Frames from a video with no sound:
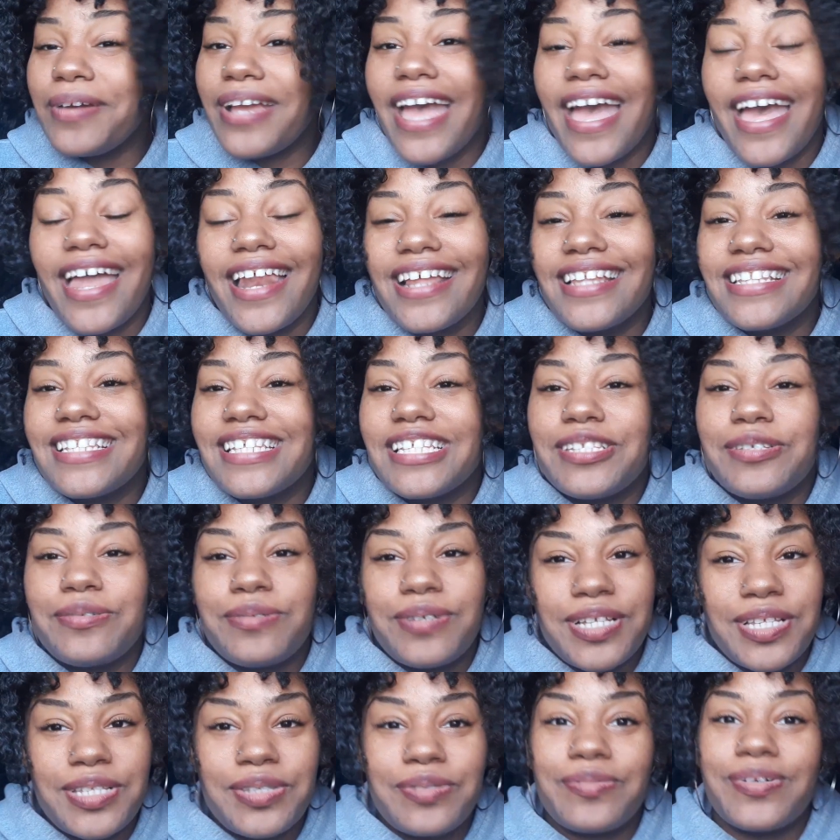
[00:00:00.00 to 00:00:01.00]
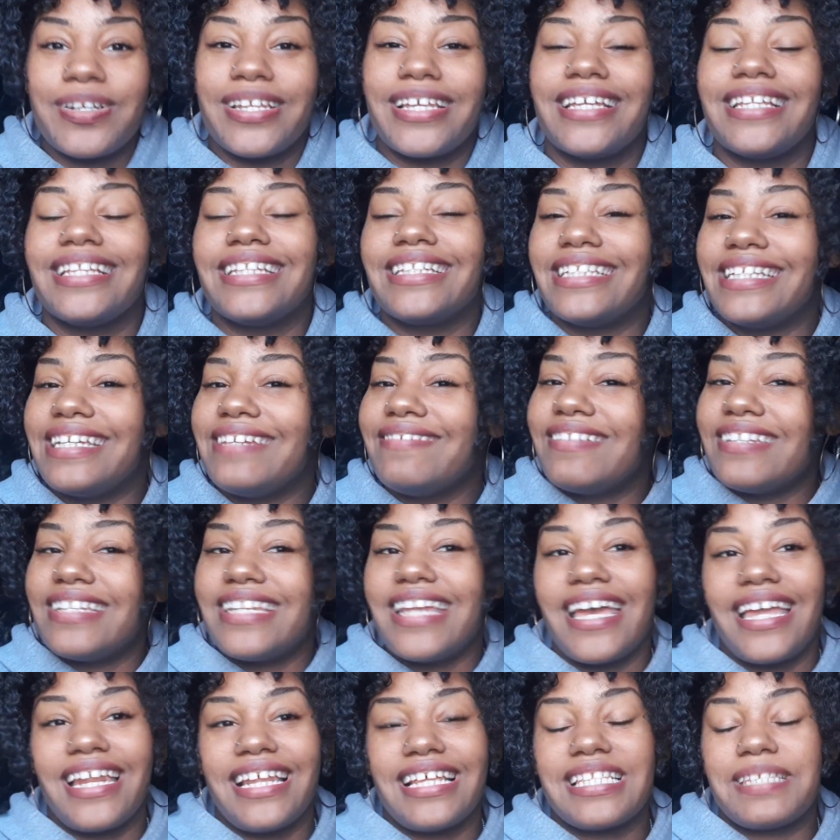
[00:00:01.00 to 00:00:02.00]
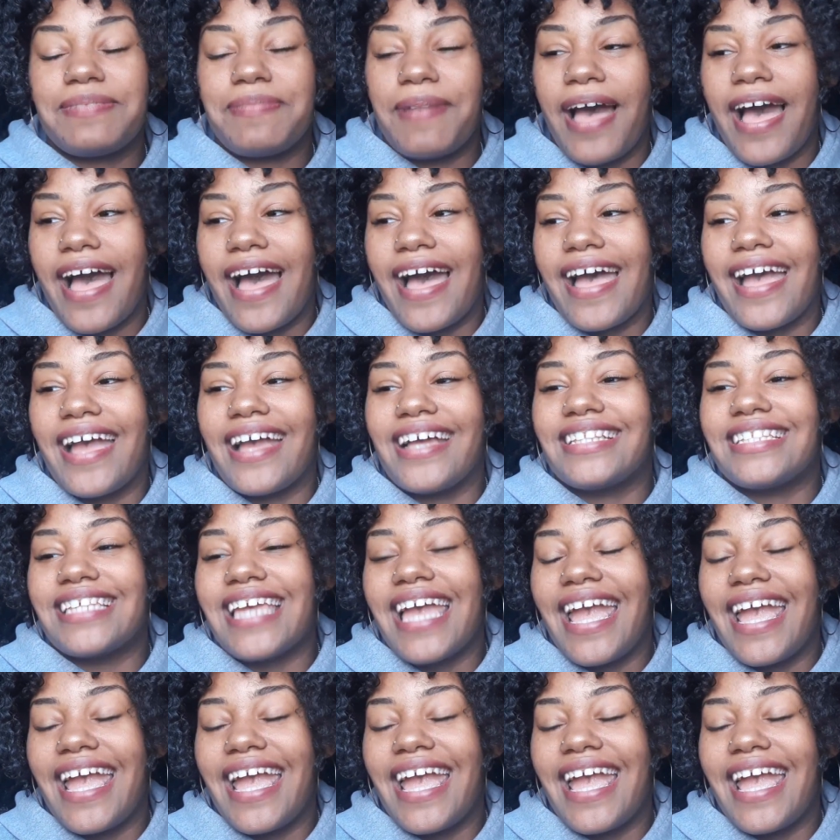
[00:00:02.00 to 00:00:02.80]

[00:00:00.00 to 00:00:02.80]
we head into 2020, leave the dead ends behind.